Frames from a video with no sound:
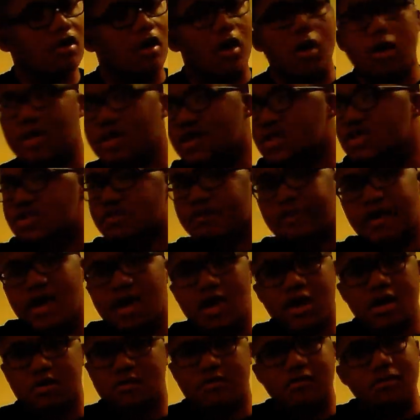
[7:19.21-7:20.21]
All in
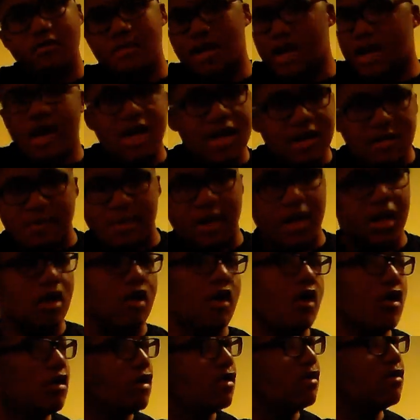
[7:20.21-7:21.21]
Japan,
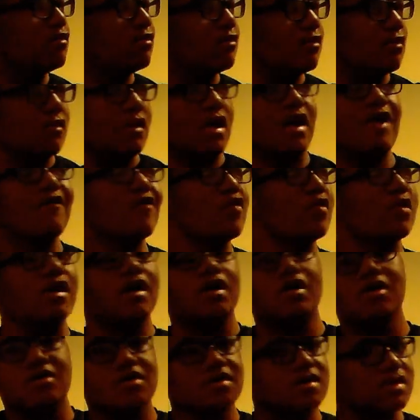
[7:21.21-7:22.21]
anime. All
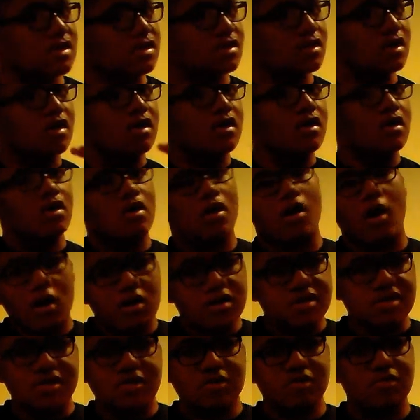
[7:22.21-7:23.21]
everywhere else,
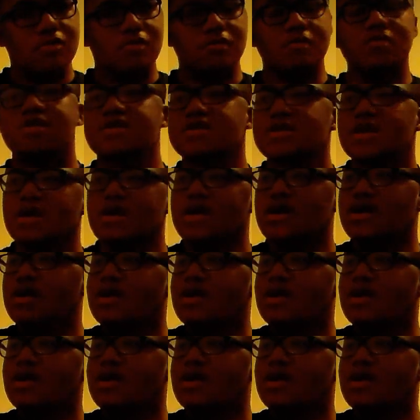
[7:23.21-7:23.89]
cartoons.